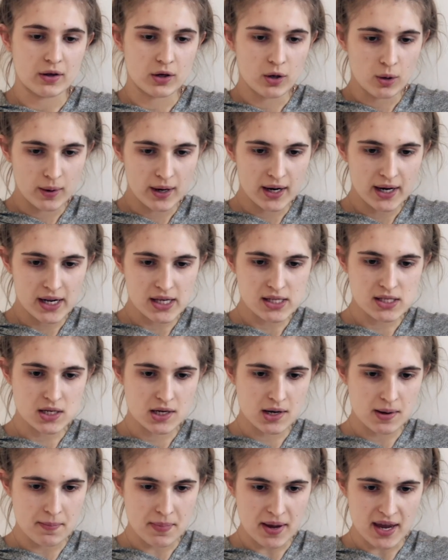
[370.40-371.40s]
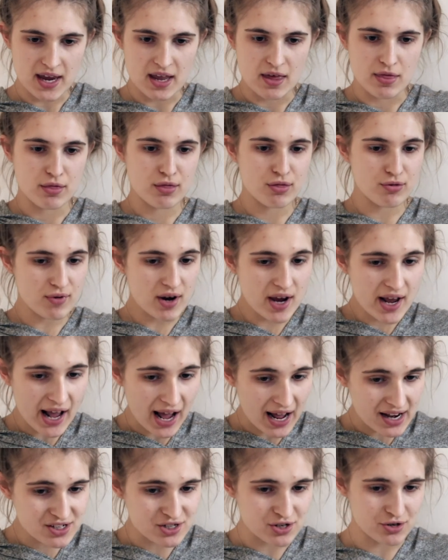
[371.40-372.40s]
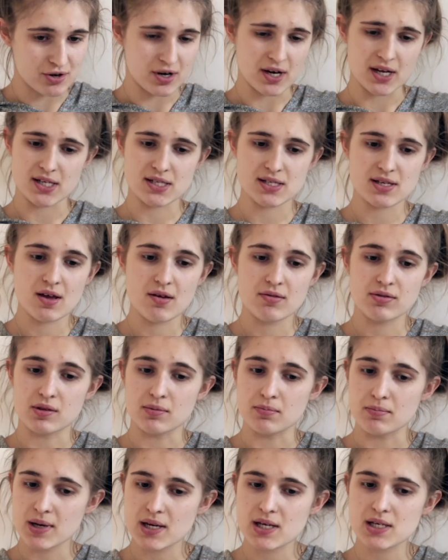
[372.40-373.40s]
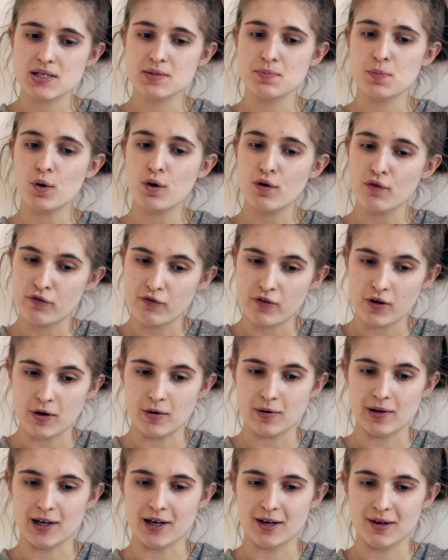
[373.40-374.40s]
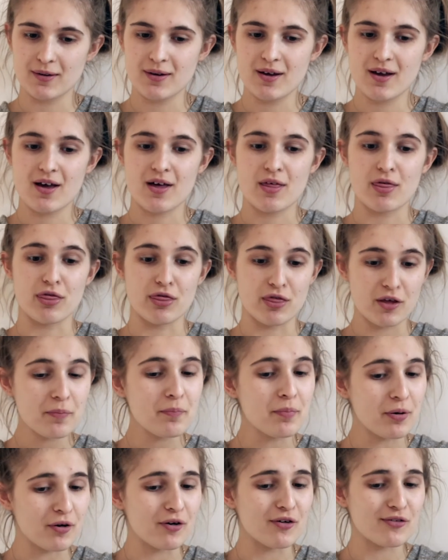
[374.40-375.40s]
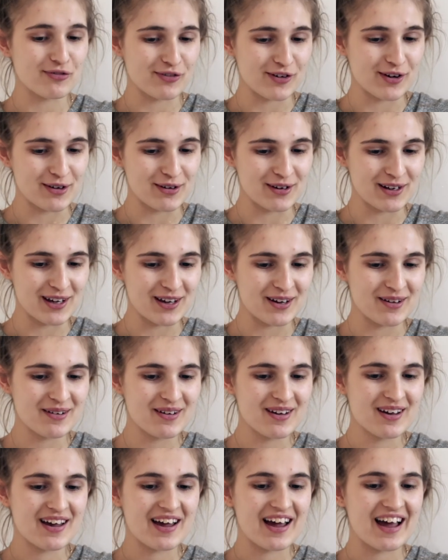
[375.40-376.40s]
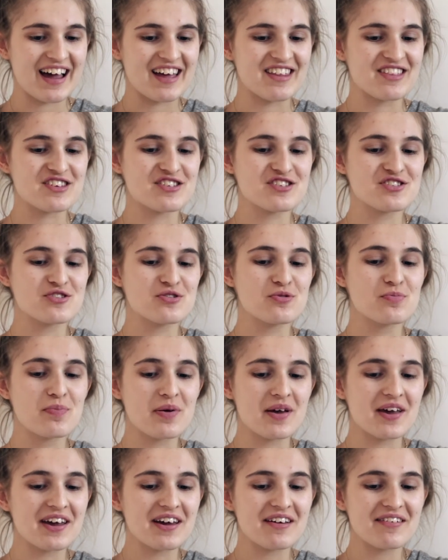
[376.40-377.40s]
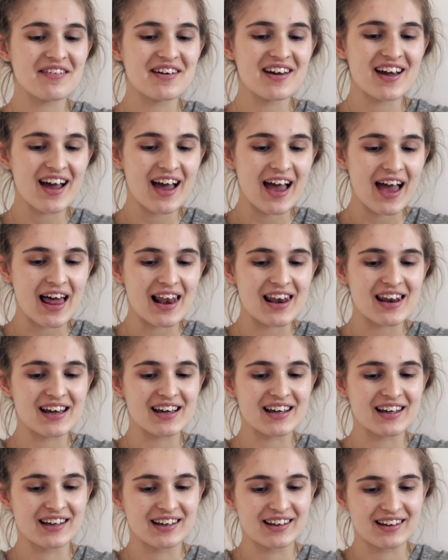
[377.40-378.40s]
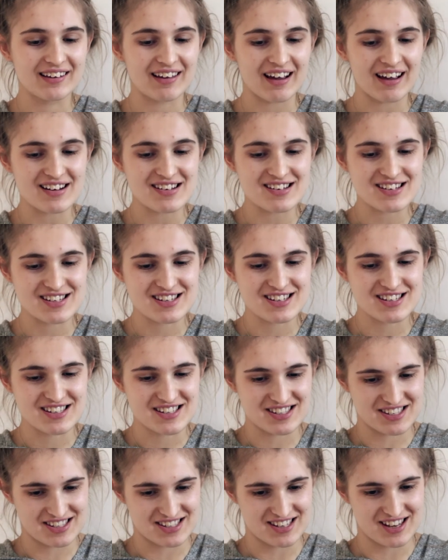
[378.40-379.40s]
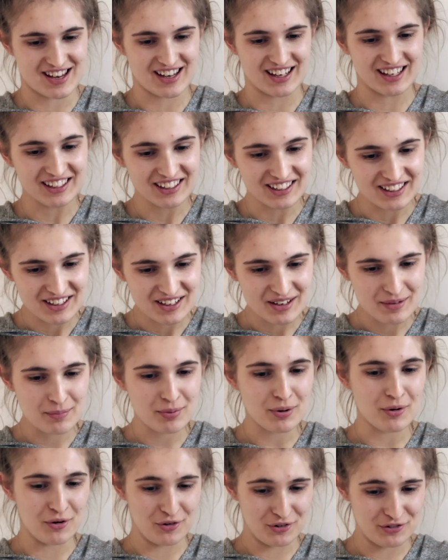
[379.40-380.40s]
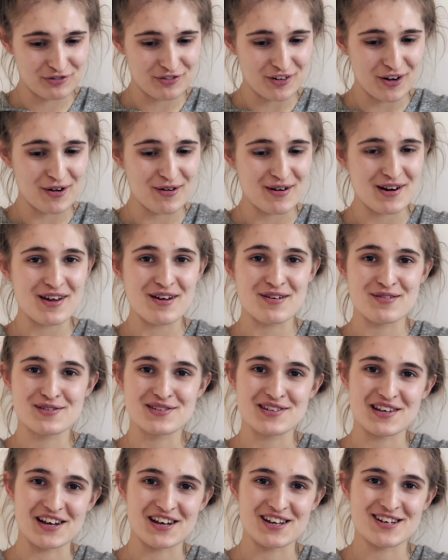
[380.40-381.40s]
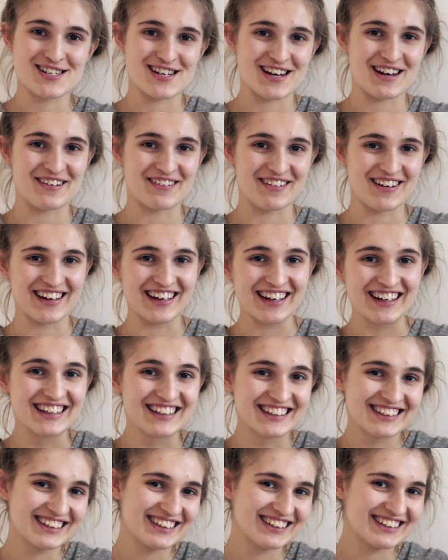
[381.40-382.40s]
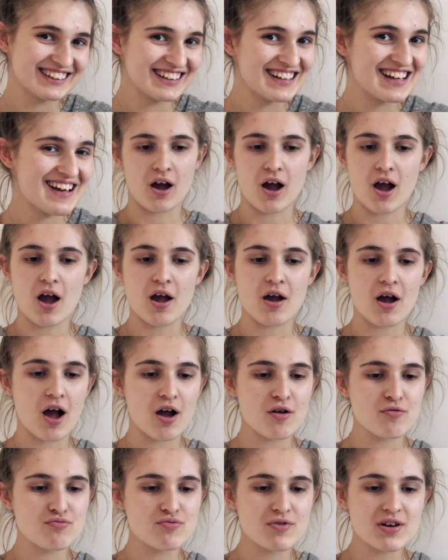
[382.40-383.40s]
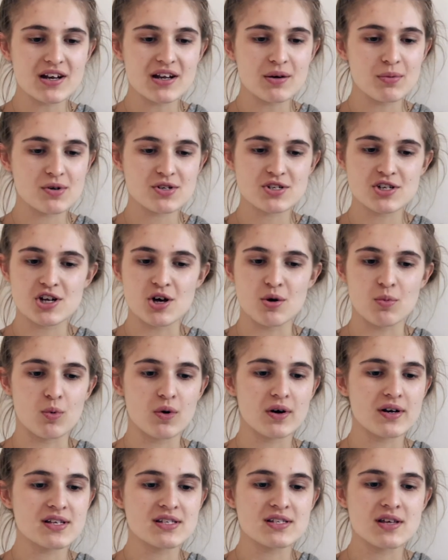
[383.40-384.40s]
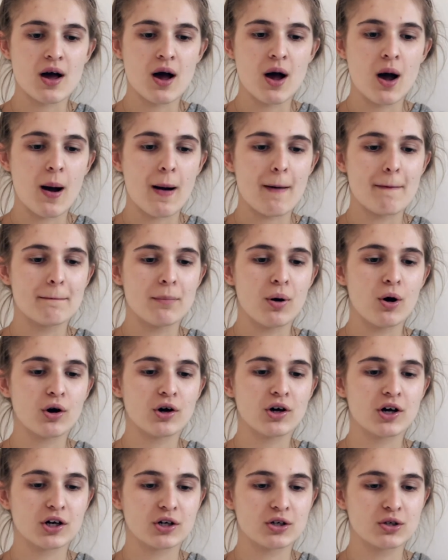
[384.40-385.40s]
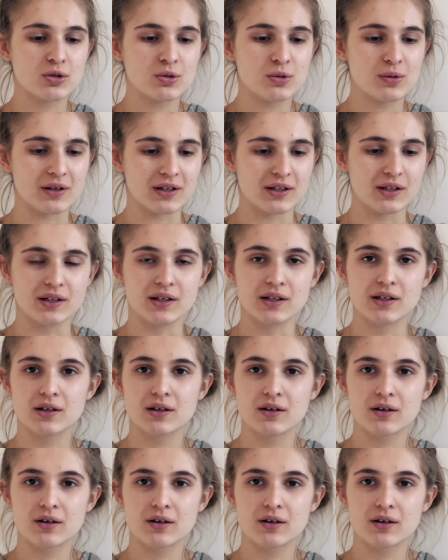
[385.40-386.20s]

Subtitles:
Queen had to compete in 3 categories: the mixed portfolio, the portfolio, and the superior eleganza portfolio search area. I really want to know, what is Pokakulan?